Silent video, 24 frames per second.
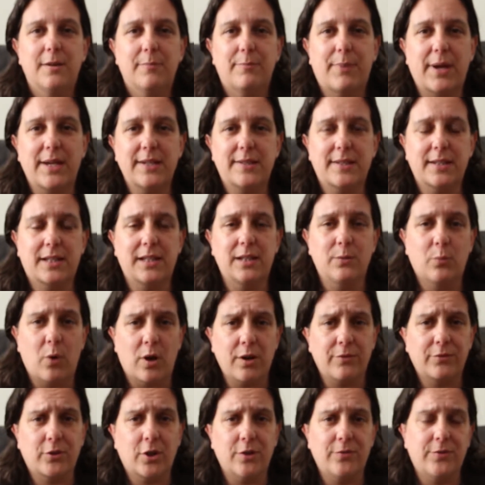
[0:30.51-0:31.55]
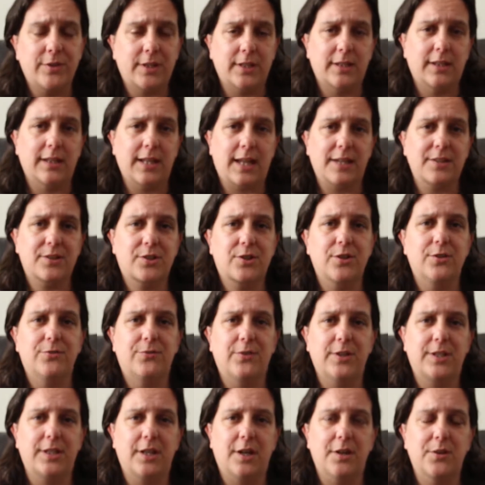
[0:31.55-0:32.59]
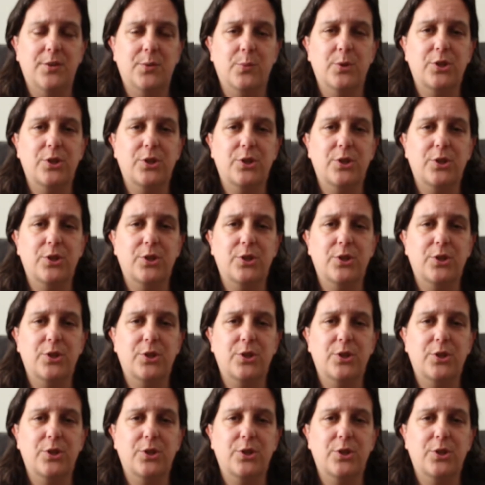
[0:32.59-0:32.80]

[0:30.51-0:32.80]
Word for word: basically what I've covered in the last two videos,